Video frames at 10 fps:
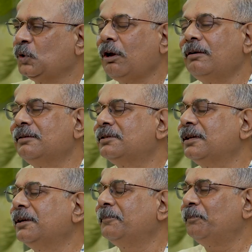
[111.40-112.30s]
Yeah, it's
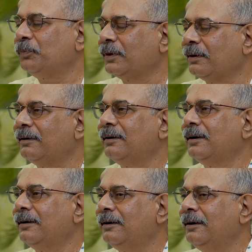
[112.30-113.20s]

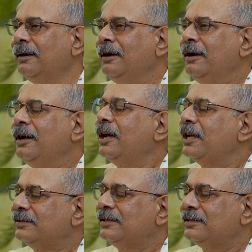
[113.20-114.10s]

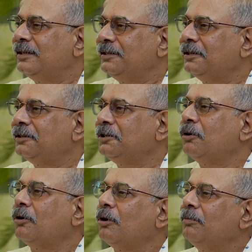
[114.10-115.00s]
as they say that
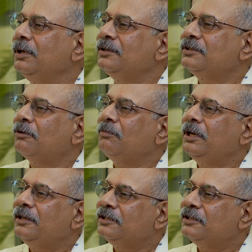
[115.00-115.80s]
your hobby is your main